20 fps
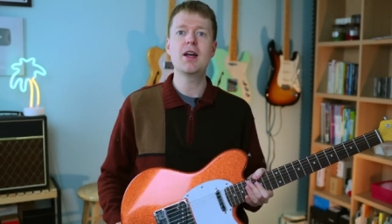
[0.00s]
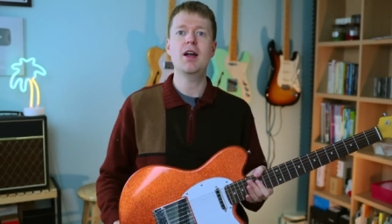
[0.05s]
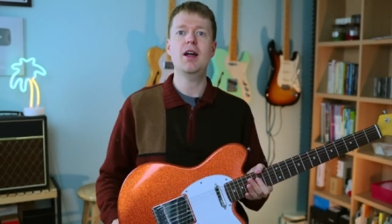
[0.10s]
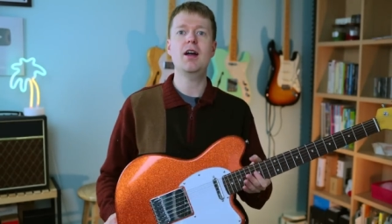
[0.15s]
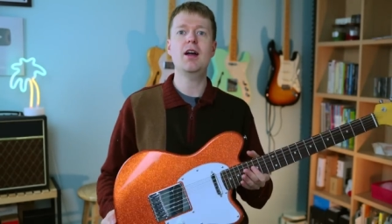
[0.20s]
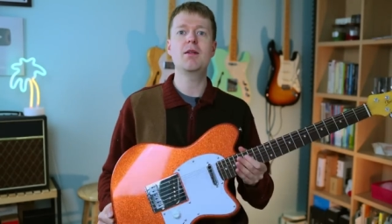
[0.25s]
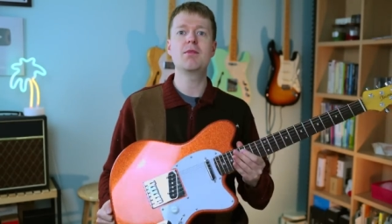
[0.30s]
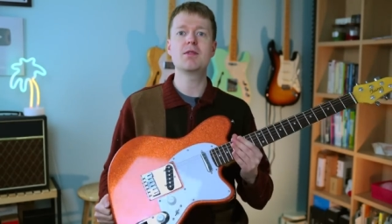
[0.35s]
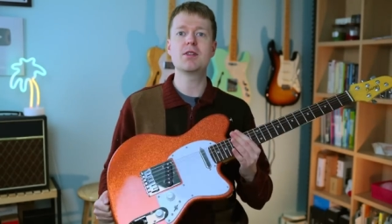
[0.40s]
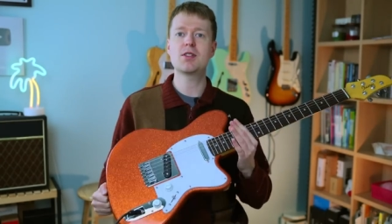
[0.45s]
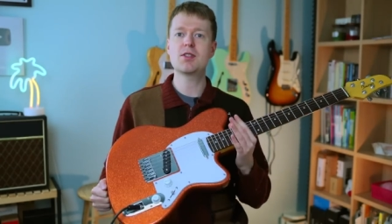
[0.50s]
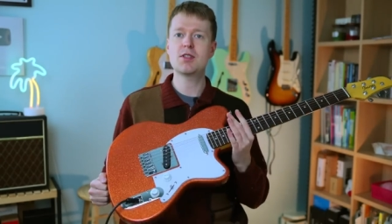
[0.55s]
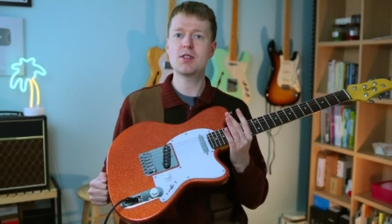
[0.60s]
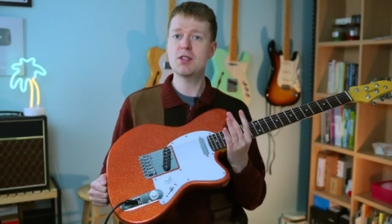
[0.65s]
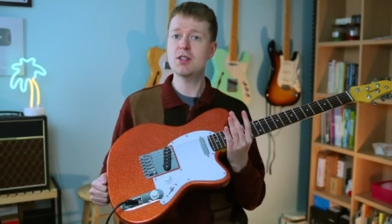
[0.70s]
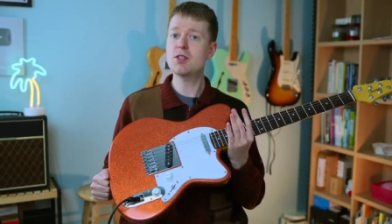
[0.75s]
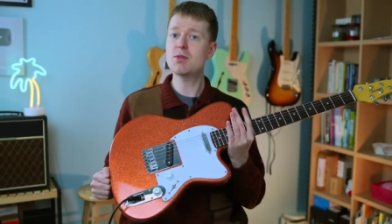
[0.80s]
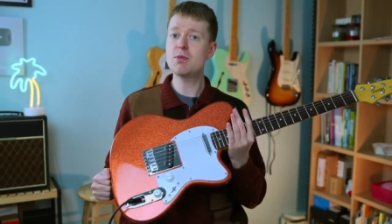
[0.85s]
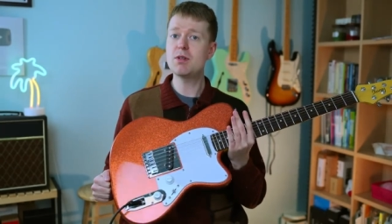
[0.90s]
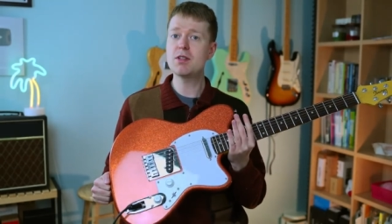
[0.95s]
Um,
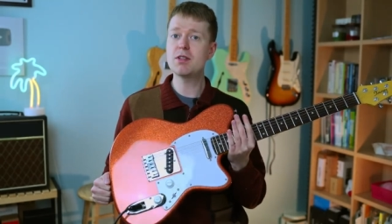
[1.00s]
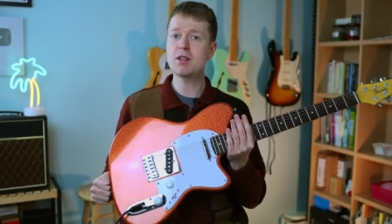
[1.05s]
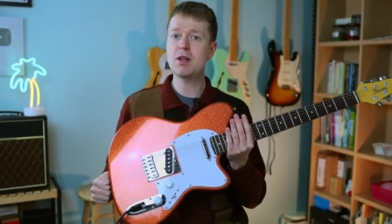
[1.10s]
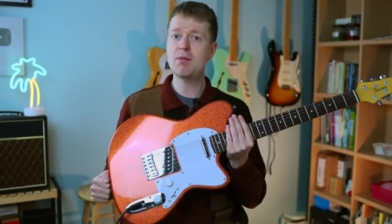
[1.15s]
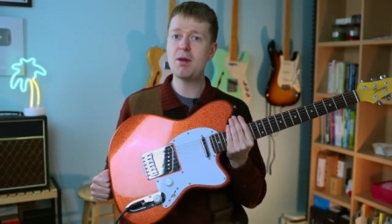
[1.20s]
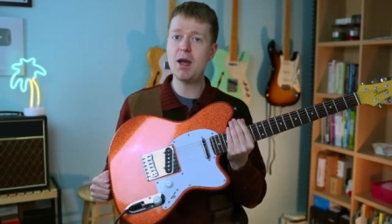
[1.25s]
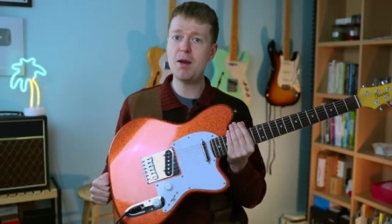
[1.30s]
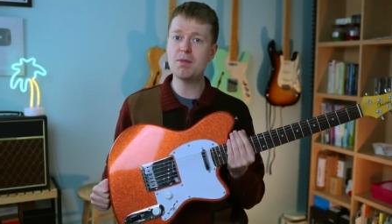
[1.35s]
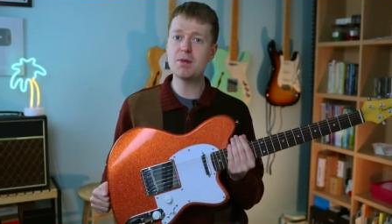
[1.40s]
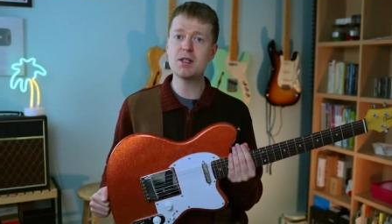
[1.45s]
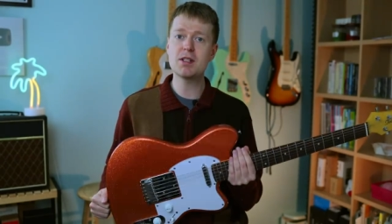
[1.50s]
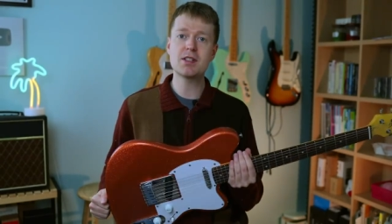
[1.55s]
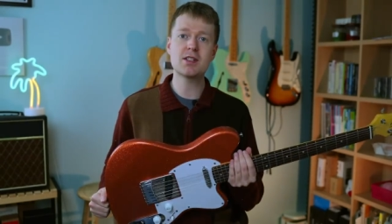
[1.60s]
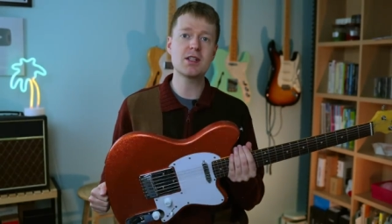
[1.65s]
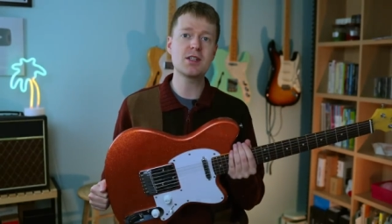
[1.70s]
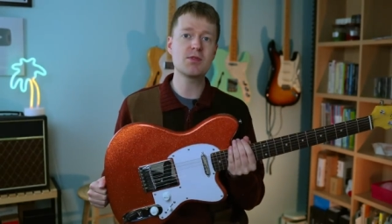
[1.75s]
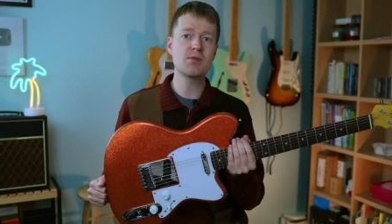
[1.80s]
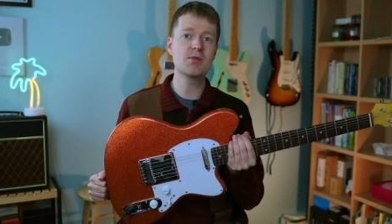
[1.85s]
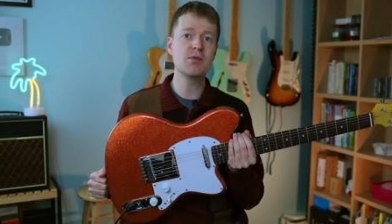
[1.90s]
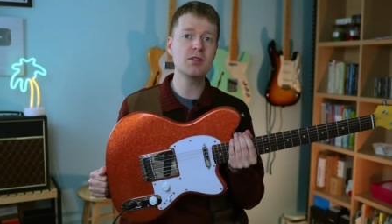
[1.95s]
this one, I'm happy to
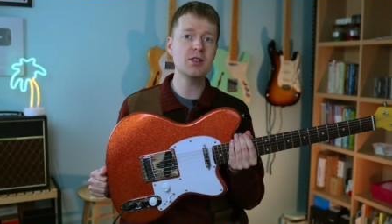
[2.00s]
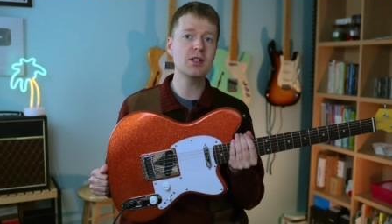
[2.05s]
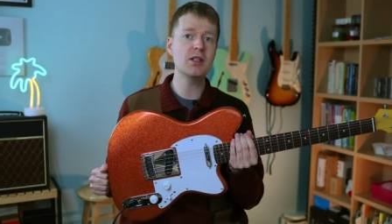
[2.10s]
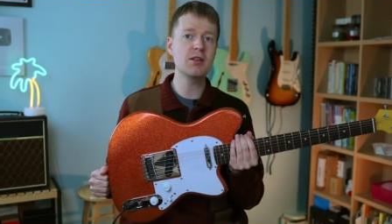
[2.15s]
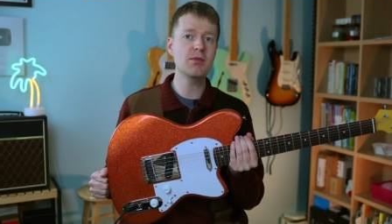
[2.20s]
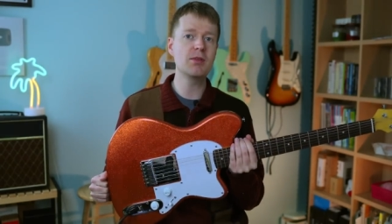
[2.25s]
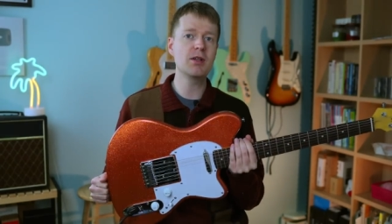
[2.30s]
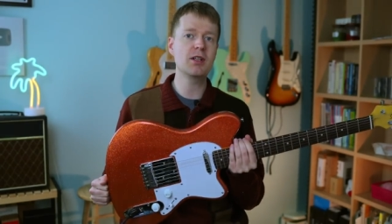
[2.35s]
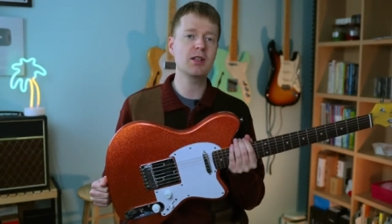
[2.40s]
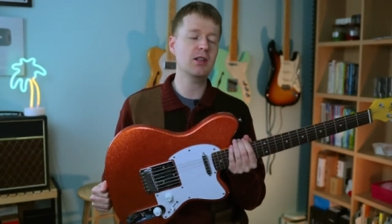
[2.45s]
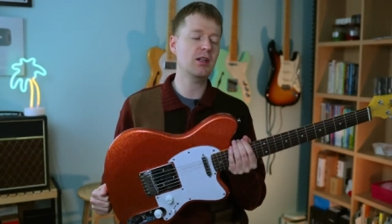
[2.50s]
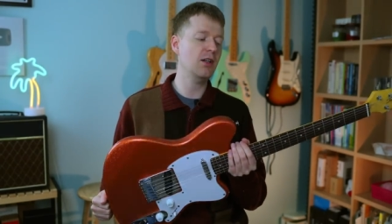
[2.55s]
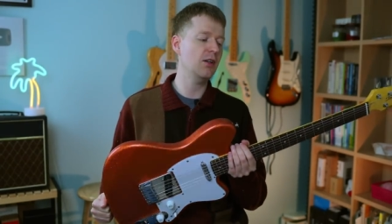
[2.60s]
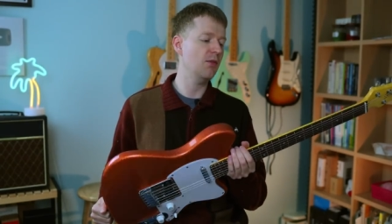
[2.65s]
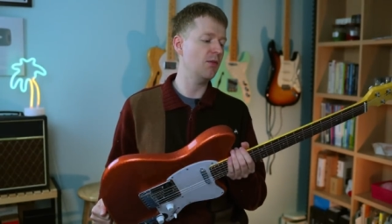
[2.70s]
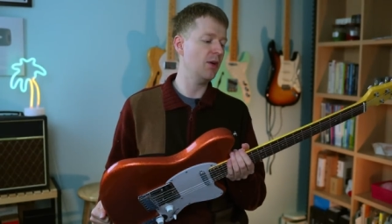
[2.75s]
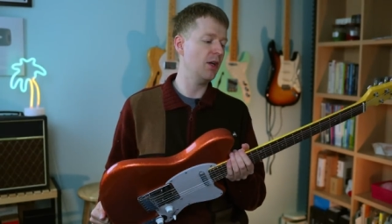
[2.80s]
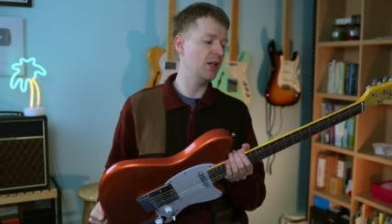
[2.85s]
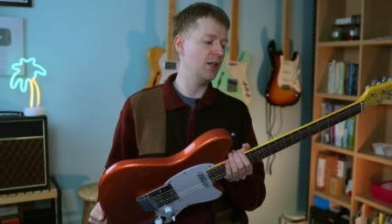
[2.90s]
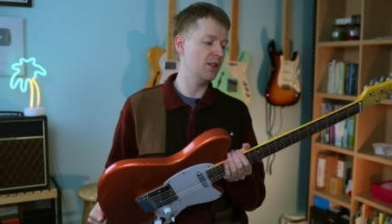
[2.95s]
say, is really, really
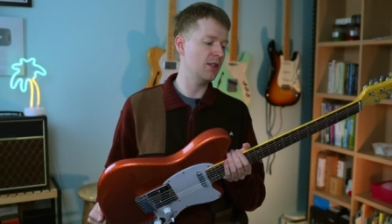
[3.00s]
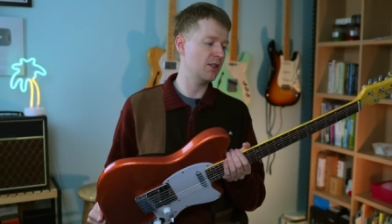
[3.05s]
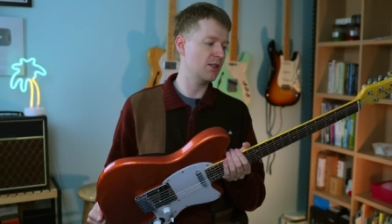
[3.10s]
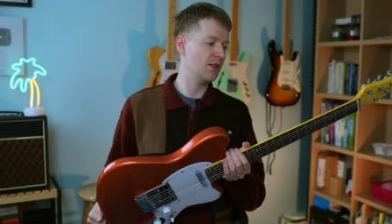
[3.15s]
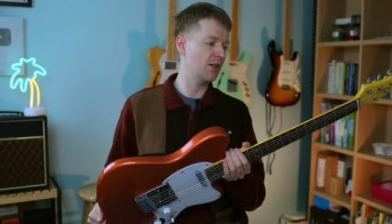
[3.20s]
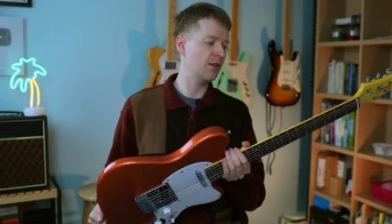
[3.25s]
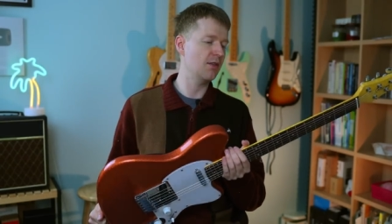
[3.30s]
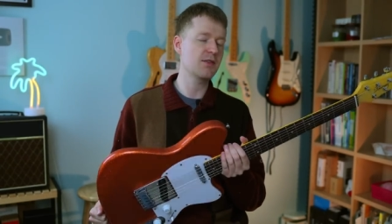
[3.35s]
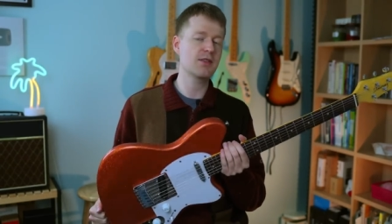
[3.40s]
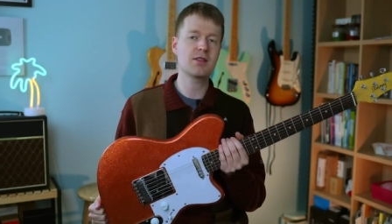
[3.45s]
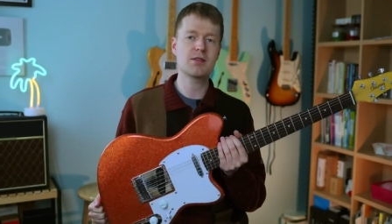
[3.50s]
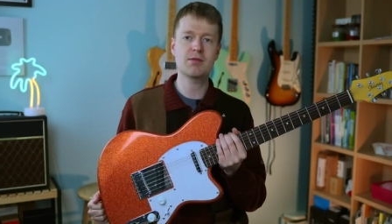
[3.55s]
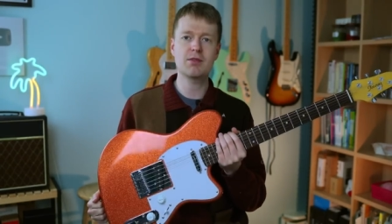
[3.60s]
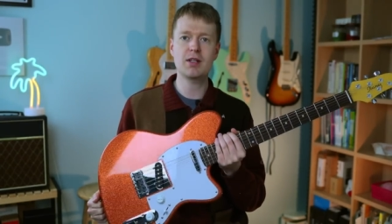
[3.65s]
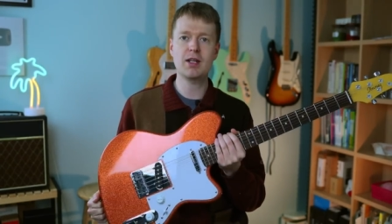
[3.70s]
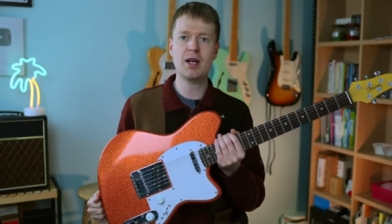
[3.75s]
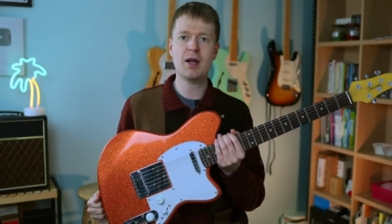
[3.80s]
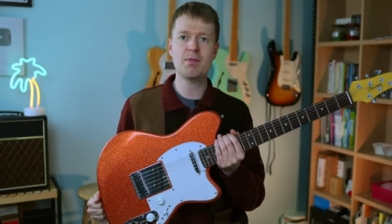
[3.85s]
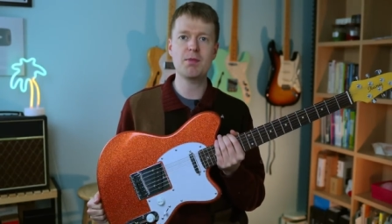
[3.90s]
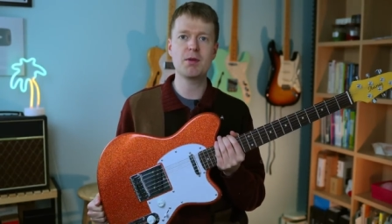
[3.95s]
lightweight, so I was
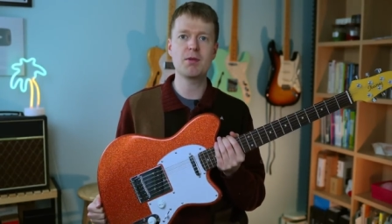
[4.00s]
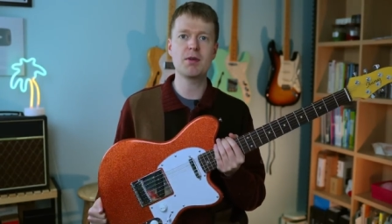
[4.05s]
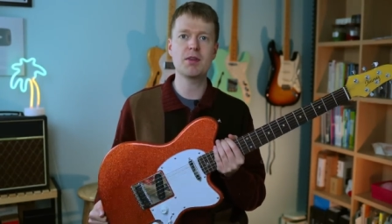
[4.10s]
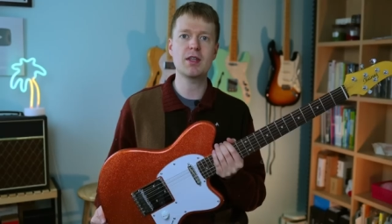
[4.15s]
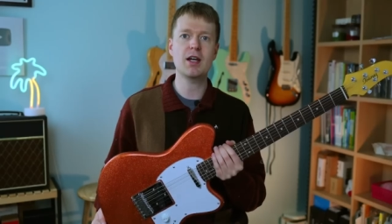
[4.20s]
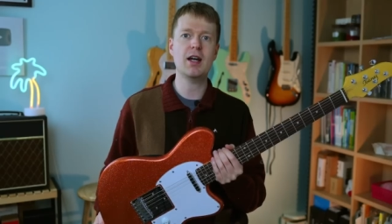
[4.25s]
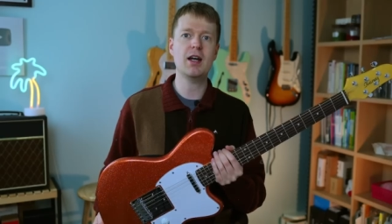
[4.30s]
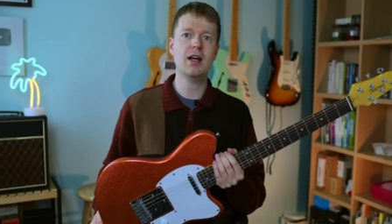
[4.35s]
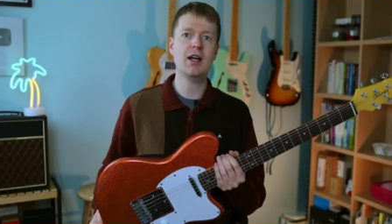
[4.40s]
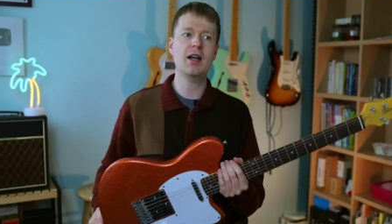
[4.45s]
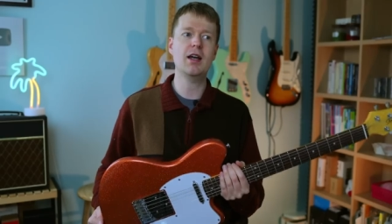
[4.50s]
really happy with that,